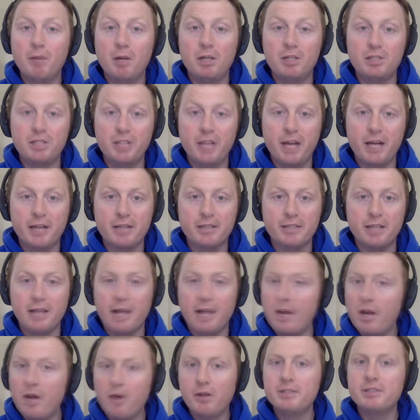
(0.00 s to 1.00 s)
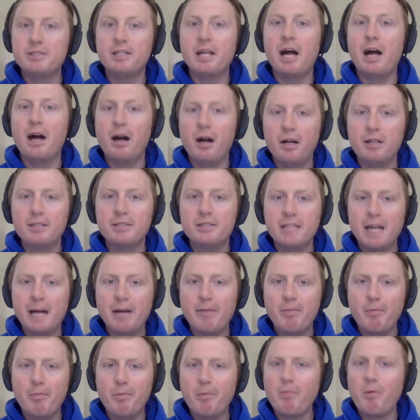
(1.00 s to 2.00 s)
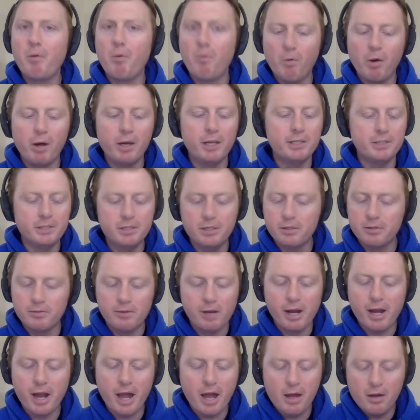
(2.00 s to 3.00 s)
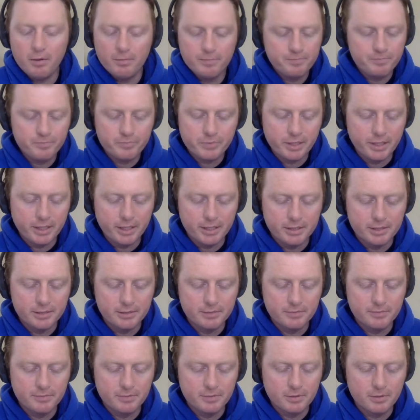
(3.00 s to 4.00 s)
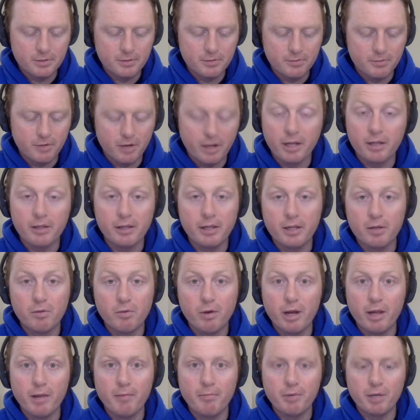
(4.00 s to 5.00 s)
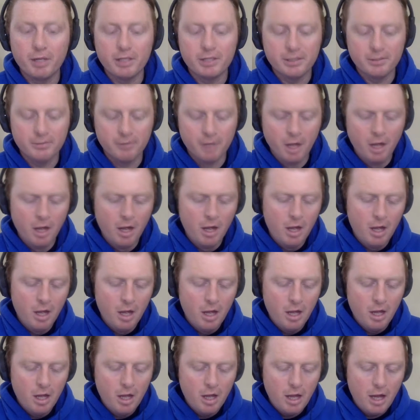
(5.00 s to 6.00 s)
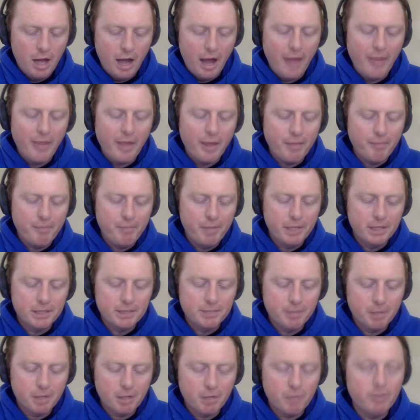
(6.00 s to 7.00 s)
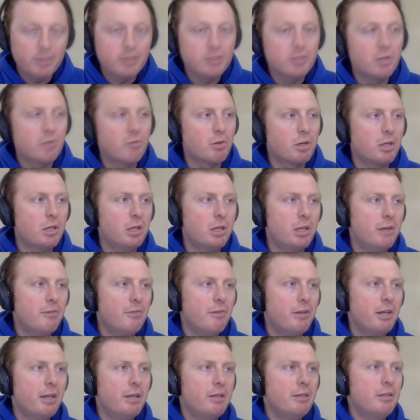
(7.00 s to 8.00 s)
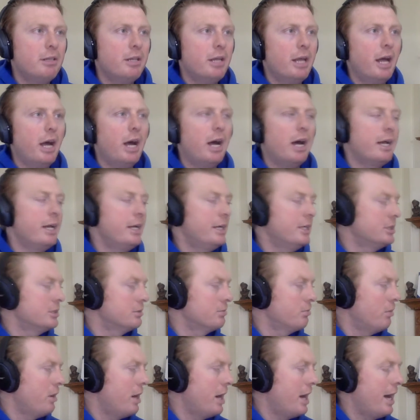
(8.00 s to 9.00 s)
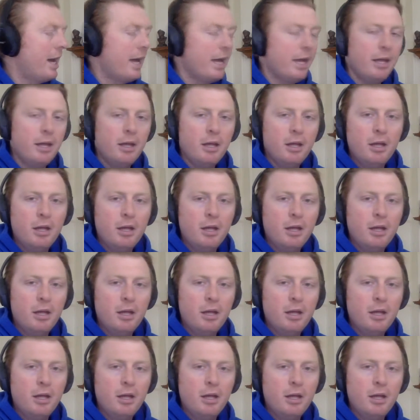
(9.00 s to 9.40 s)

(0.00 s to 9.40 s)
Jackson. I know he's not unstoppable, but what he's doing right now, it's frankly quite impressive. I think Pittsburgh wins over Cleveland. Here's why.